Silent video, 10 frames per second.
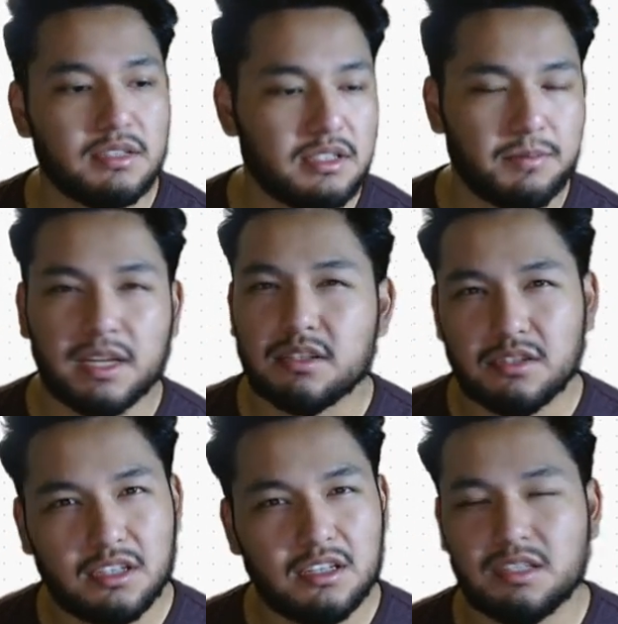depends on the
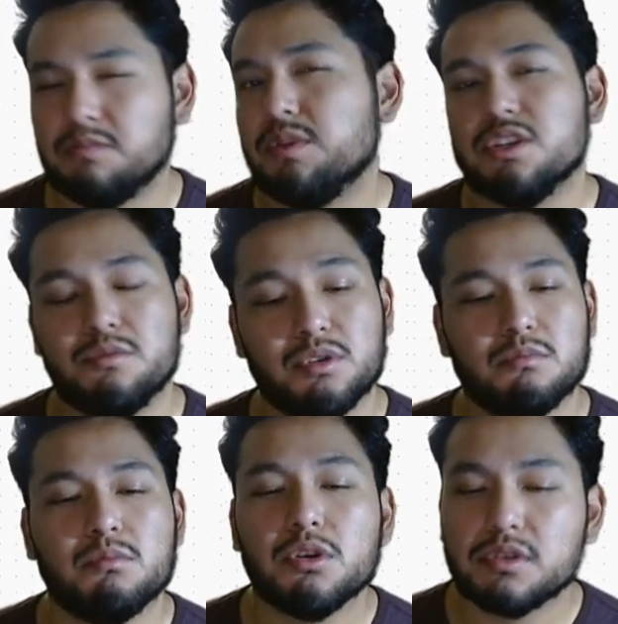client's budget, but
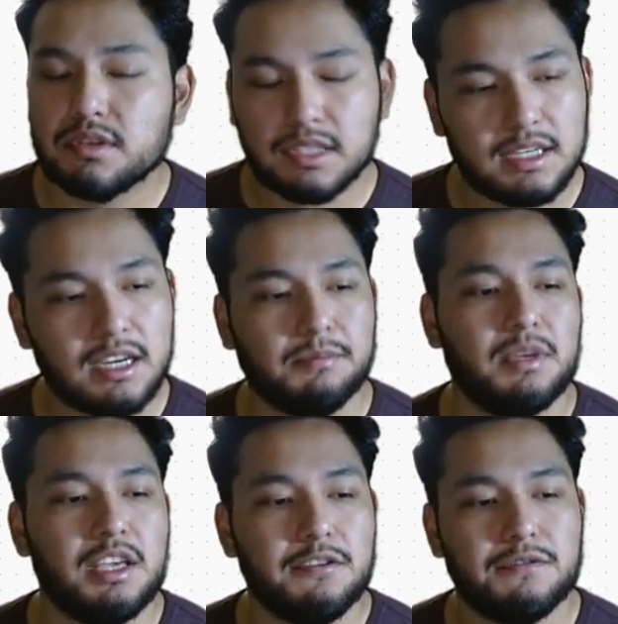most of the time,
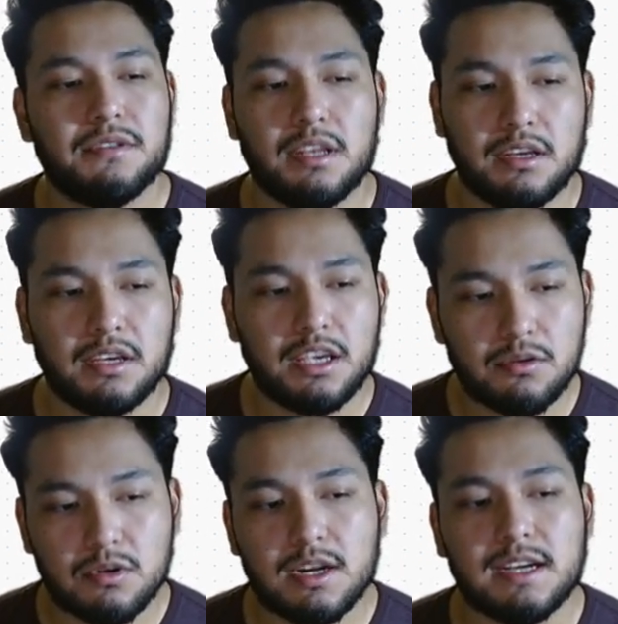if the
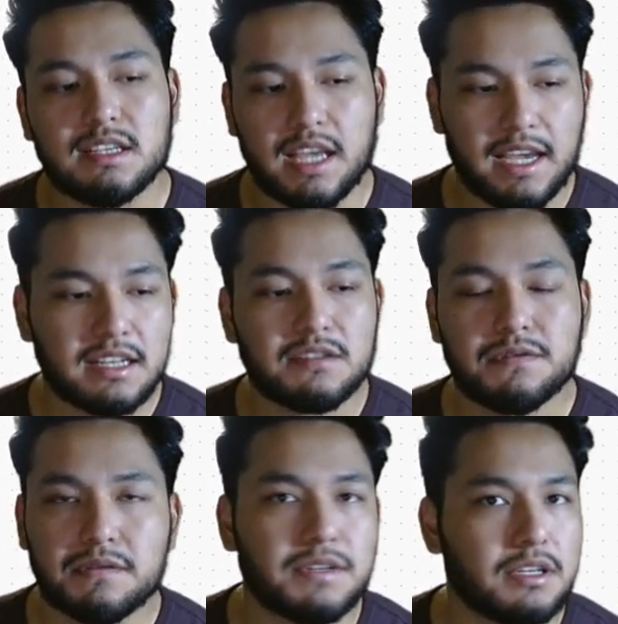keyword has 8 to
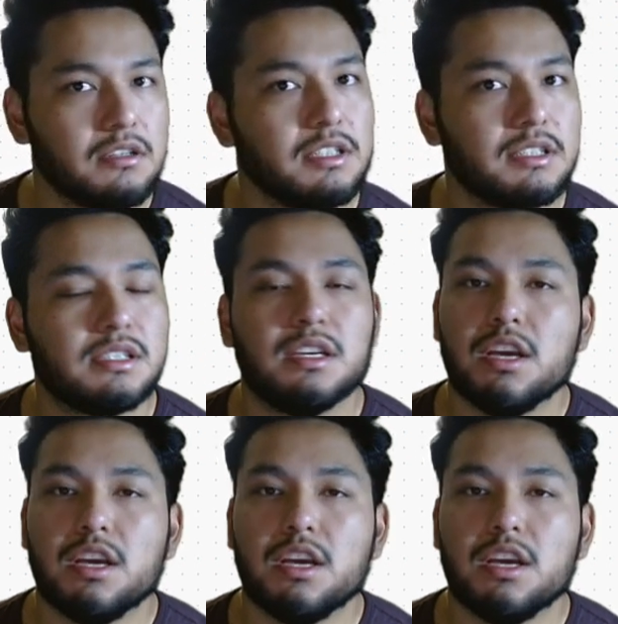15 clicks,